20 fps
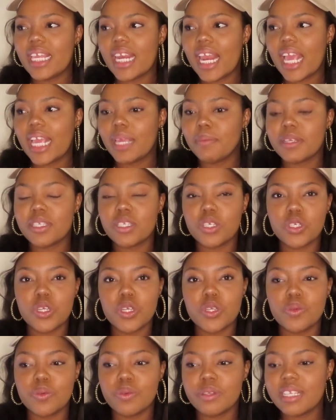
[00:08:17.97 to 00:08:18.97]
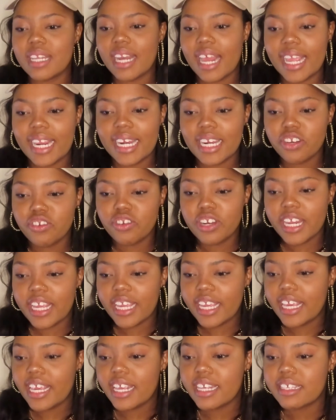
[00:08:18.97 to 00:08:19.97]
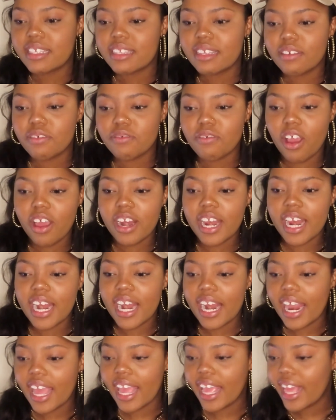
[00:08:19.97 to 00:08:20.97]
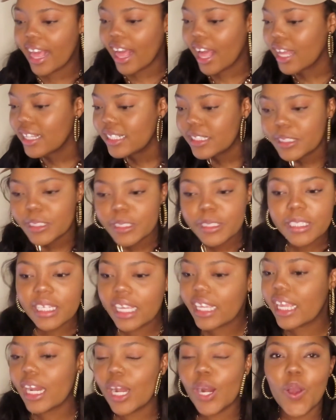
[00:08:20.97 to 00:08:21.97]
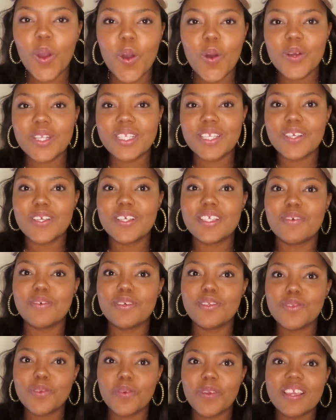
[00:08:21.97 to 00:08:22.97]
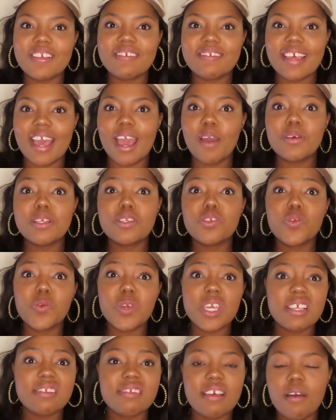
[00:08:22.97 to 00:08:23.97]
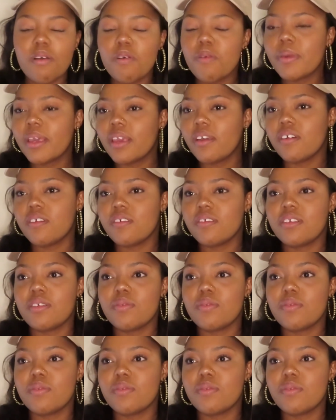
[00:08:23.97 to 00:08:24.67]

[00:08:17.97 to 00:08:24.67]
Like I literally was like literally kissed the ground and like record because I was so excited. Oh my gosh,